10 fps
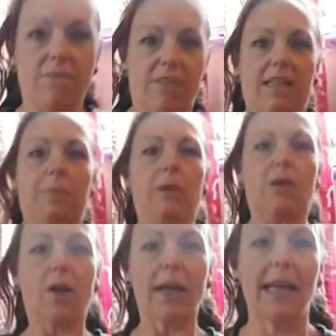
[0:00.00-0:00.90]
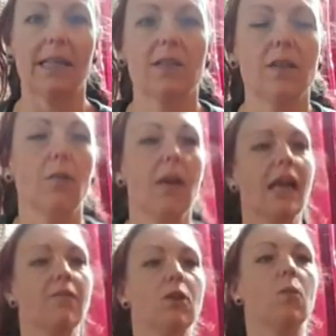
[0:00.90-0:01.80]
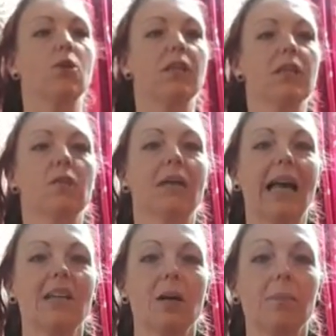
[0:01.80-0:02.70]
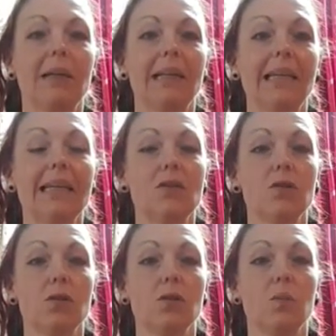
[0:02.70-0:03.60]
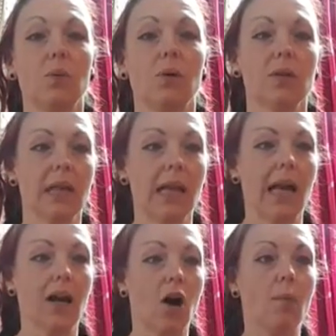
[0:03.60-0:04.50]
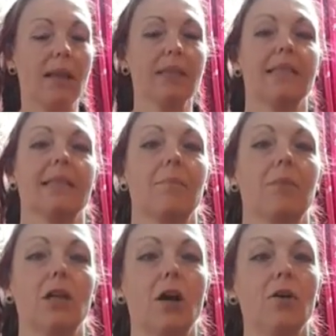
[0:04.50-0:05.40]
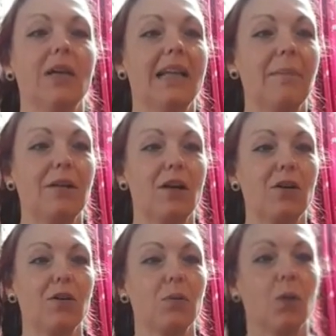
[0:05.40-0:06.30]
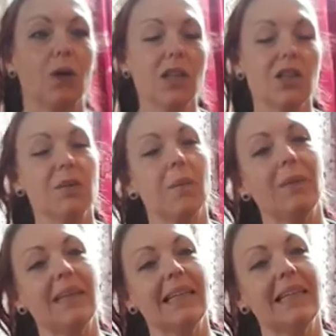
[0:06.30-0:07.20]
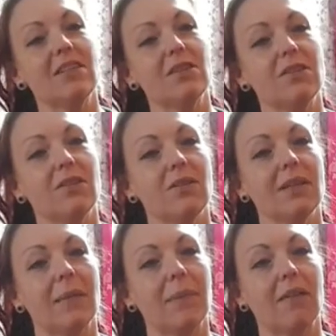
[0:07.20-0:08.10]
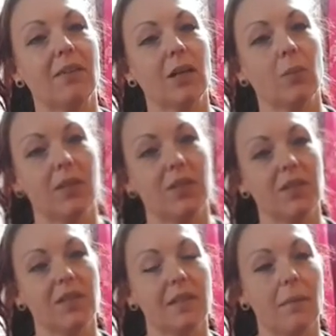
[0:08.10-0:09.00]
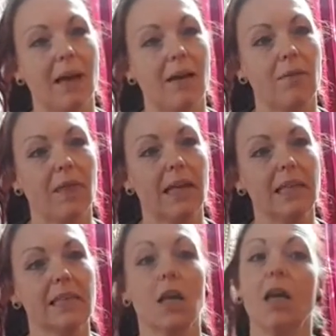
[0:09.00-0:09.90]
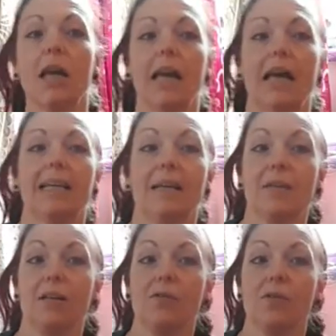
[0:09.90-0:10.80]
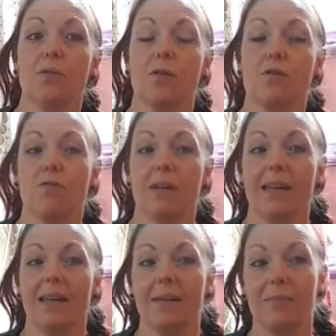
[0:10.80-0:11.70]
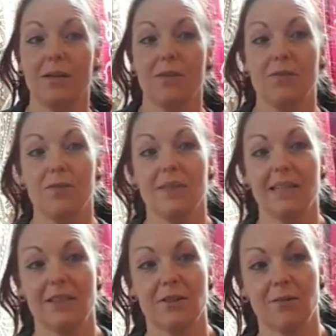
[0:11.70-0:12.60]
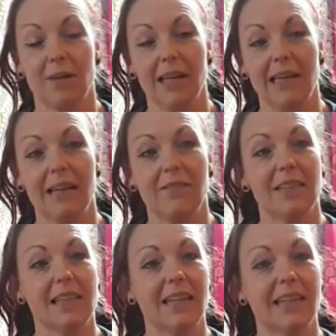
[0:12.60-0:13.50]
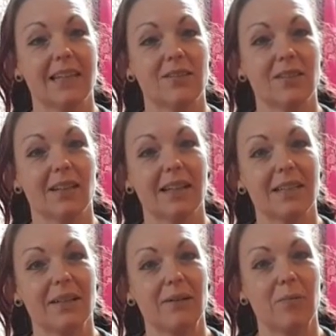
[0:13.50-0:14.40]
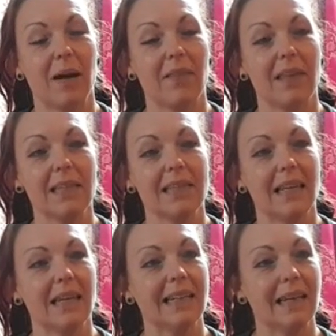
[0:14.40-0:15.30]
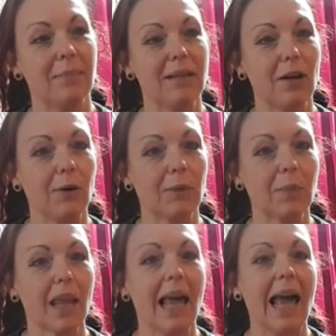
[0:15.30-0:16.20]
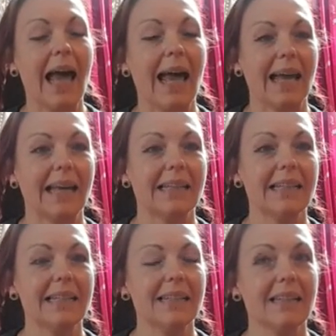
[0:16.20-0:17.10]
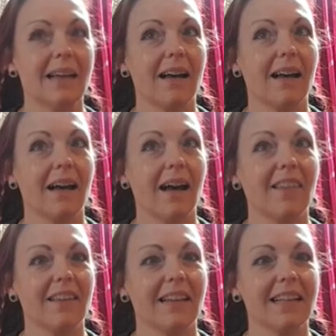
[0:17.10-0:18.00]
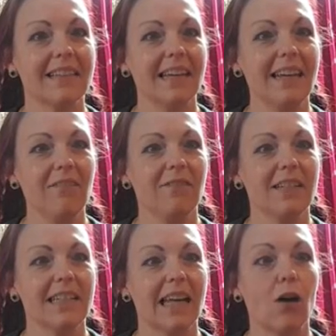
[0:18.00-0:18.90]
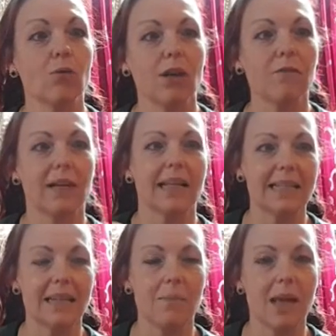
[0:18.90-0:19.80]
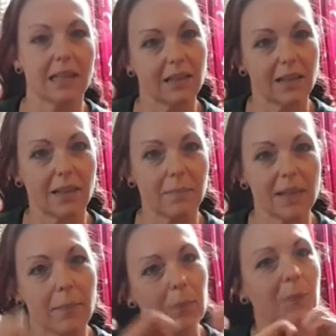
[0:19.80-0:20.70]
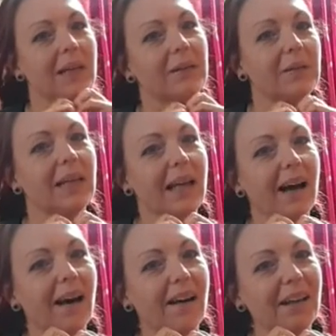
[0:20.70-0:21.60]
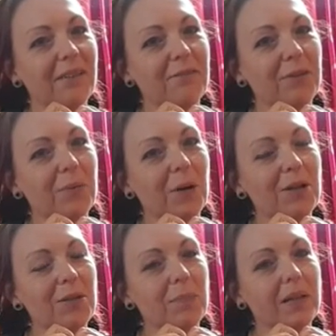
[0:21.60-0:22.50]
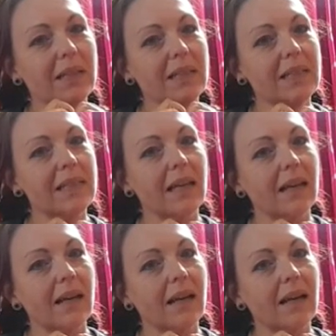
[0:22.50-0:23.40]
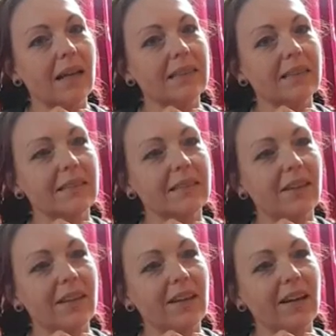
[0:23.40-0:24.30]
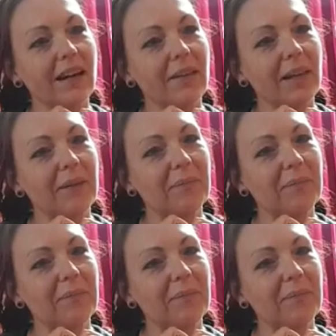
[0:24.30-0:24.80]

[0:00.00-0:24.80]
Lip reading: Facebook. Okay, so if you're watching this on catch up, please do put a comment below and let me know you watched. Please do let me have any questions about this. Let me know if you agree. Let me know if you disagree. If there's anything else you'd like to know about this, then let me know. And I think that's it for today. Oh, don't forget to give me a little thumbs up or a little heart if you watched, because it's good to know that you're out there.